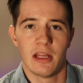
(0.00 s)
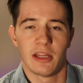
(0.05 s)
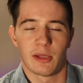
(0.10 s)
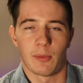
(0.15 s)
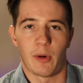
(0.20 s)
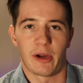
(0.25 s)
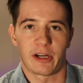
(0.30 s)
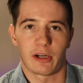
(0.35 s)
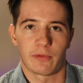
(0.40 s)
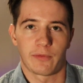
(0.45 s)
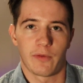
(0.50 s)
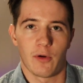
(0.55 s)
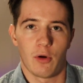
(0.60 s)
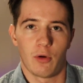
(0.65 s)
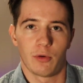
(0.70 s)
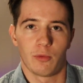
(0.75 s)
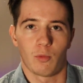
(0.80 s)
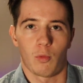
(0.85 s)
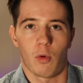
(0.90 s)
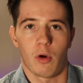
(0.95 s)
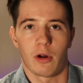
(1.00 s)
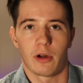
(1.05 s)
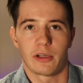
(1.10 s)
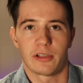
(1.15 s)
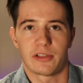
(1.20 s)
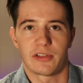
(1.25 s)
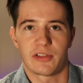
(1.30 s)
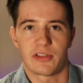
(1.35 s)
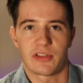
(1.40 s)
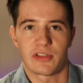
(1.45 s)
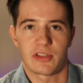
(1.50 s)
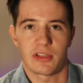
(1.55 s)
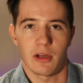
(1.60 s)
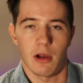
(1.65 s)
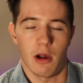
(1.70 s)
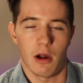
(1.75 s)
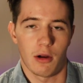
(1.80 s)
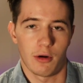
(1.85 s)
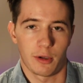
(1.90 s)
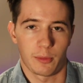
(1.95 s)
The microphone was
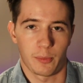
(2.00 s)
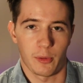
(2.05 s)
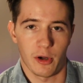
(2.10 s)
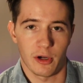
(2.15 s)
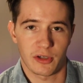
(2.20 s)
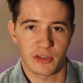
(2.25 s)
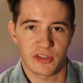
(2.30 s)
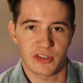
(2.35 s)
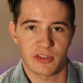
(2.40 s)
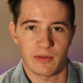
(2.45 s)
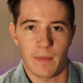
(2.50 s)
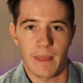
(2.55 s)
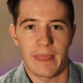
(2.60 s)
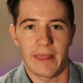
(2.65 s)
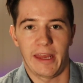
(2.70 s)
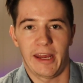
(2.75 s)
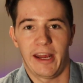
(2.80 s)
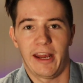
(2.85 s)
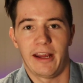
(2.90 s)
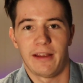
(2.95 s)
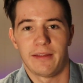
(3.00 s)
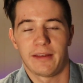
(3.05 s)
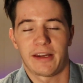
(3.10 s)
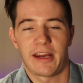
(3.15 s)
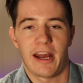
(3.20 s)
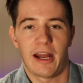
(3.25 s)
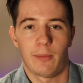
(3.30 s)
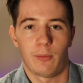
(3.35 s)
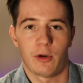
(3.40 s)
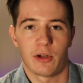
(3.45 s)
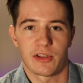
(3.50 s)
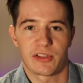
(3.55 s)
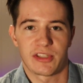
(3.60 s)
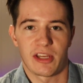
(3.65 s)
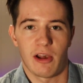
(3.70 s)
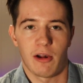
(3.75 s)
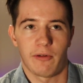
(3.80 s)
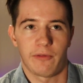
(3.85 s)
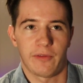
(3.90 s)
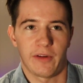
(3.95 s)
$100, and the camera
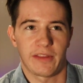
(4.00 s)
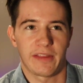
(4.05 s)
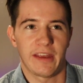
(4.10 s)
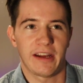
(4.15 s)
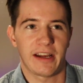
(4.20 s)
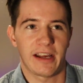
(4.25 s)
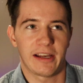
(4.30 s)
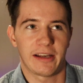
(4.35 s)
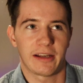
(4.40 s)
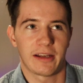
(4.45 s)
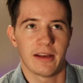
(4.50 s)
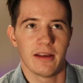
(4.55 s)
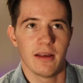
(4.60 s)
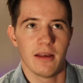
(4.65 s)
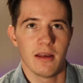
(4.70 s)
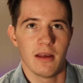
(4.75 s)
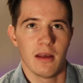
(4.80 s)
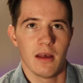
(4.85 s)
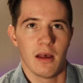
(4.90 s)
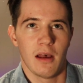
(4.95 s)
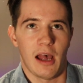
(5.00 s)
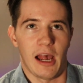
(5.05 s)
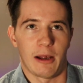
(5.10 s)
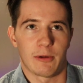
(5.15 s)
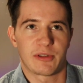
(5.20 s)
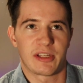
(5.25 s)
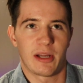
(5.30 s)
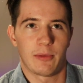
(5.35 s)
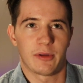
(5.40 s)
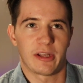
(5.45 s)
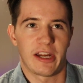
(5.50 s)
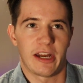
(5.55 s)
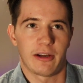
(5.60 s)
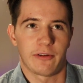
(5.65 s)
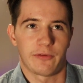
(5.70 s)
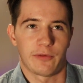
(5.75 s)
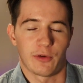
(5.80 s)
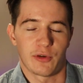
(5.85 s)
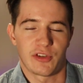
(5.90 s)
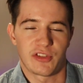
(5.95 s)
itself, I think I was able to get
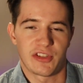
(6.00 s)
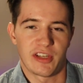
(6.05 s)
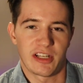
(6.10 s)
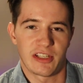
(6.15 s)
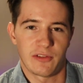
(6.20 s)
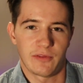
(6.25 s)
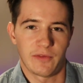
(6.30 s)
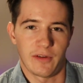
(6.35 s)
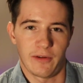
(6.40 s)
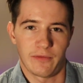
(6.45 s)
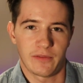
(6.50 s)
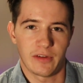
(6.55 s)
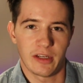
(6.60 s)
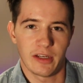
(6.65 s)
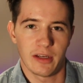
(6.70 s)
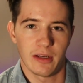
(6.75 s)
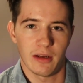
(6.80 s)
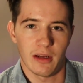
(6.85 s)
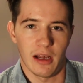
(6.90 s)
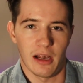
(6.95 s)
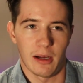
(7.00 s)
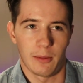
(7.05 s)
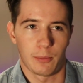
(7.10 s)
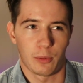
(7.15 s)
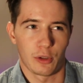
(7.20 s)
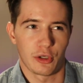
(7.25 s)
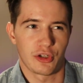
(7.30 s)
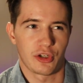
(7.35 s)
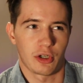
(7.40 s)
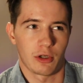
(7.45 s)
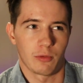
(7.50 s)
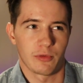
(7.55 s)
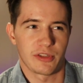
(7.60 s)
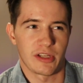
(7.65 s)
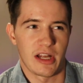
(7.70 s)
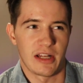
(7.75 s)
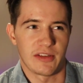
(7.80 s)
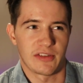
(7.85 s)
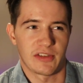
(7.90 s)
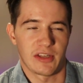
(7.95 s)
it for $650. I'm pretty sure it was
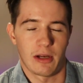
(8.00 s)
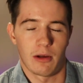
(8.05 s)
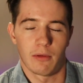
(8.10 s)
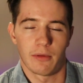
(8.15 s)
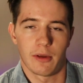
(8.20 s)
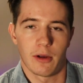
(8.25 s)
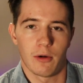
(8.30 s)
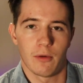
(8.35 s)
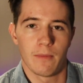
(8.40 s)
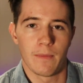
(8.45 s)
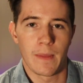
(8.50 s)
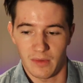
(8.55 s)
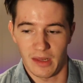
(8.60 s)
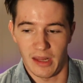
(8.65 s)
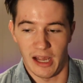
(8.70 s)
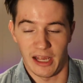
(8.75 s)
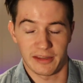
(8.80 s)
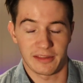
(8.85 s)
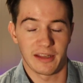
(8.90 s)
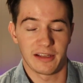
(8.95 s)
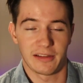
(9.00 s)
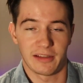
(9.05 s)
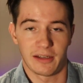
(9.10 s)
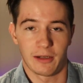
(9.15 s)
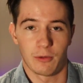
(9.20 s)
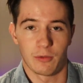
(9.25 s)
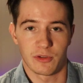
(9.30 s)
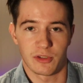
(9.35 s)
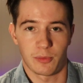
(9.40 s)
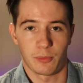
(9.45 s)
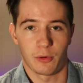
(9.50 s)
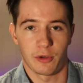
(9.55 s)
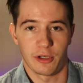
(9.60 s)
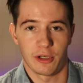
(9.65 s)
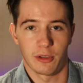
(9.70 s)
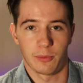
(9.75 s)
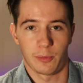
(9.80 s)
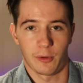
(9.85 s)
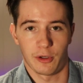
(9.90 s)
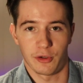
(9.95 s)
on sale though. I think that it was a pretty
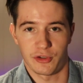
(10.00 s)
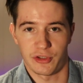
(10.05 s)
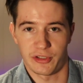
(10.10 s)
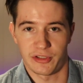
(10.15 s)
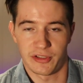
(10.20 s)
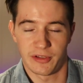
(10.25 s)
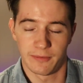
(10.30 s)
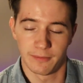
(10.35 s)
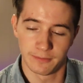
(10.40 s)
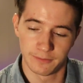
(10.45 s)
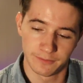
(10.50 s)
good purchase.